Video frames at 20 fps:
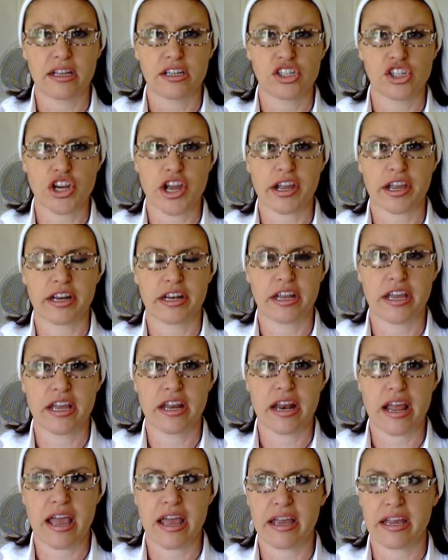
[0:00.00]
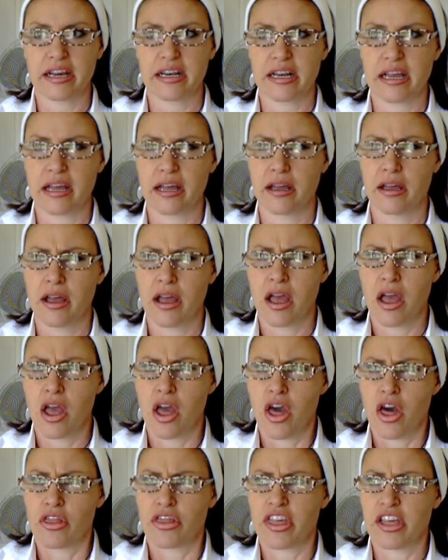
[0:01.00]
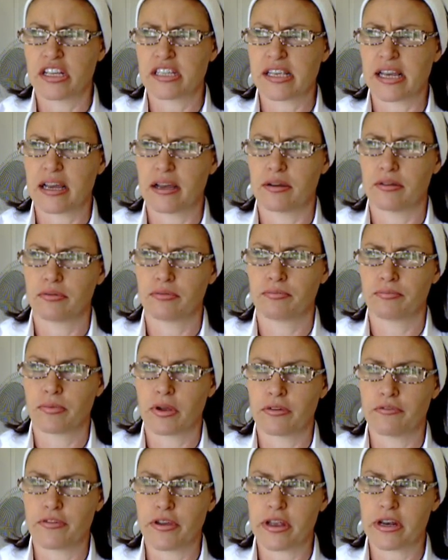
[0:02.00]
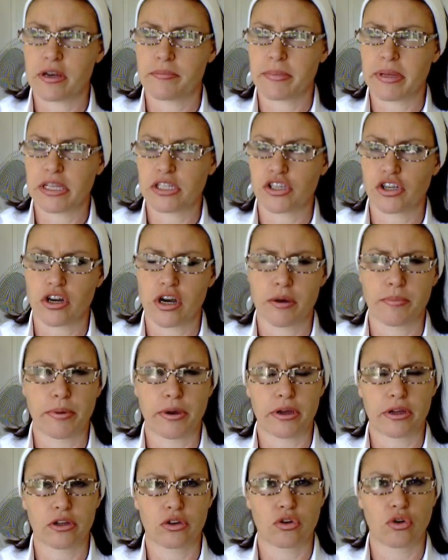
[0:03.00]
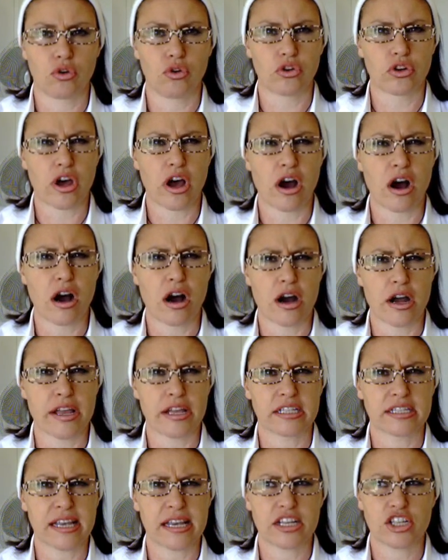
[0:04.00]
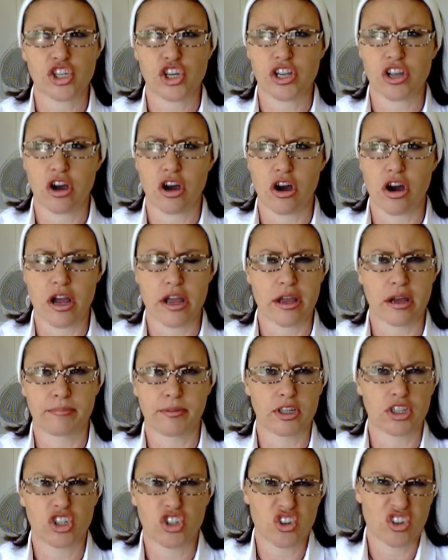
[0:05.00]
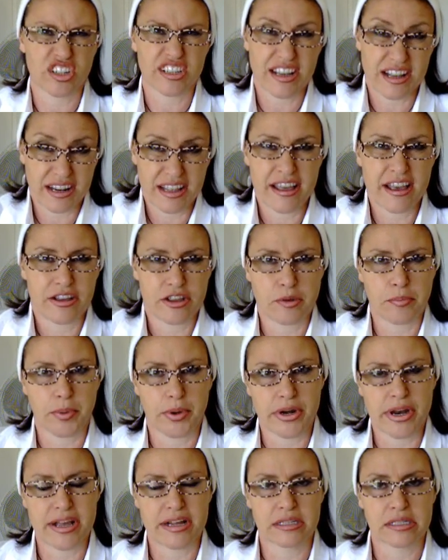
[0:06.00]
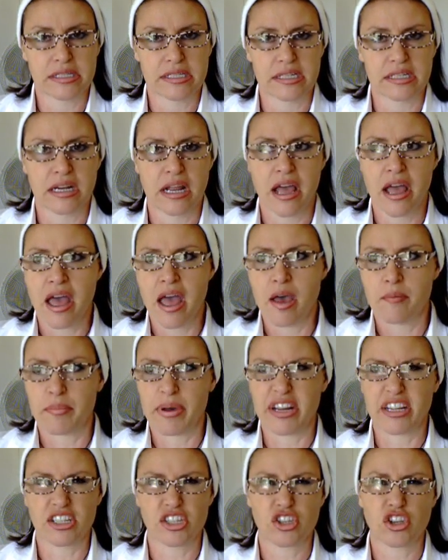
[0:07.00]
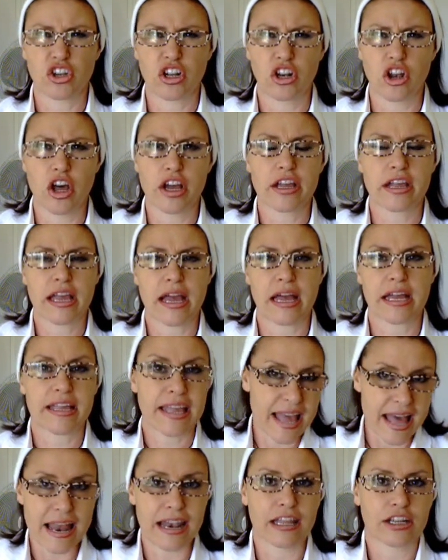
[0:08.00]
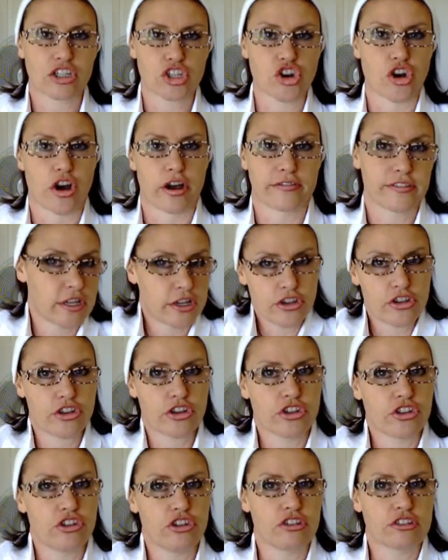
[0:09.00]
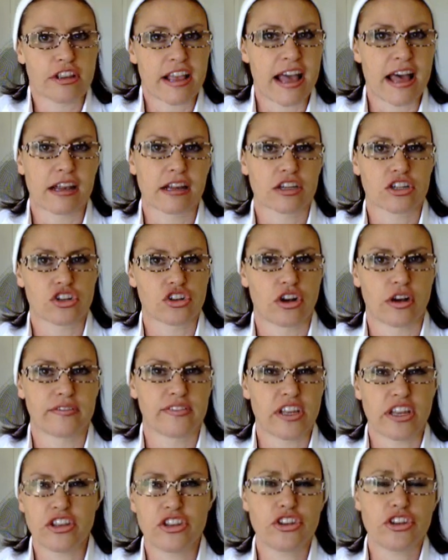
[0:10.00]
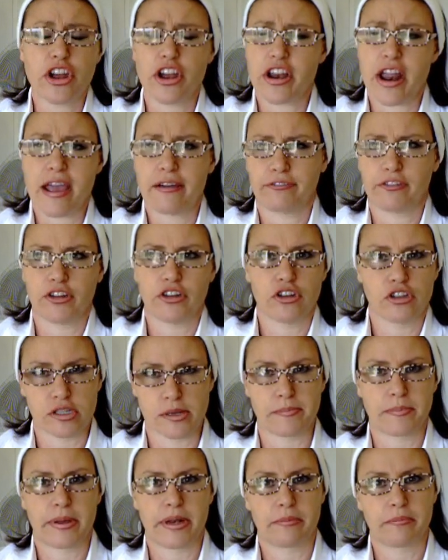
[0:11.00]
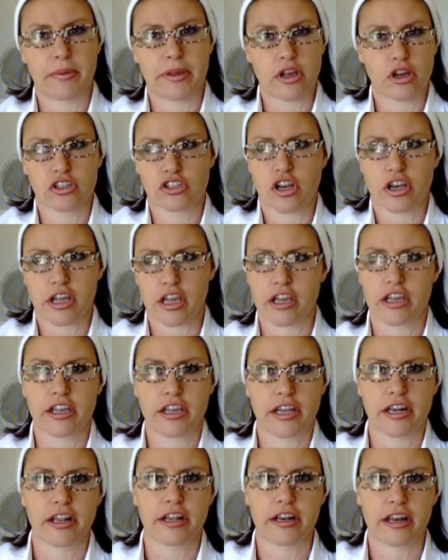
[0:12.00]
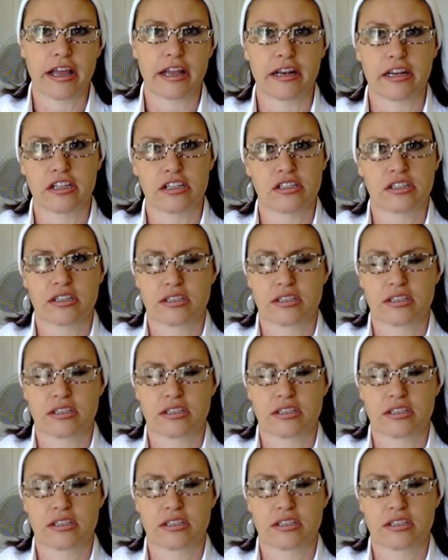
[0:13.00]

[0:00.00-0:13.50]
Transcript: and chuck it in, and there's a Vietnamese herb called Hai. It's Hei. I'm not sure exactly how you pronounce it, but it's like garlic chives. So you can use garlic chives, and you don't have to use it, but because I can get it and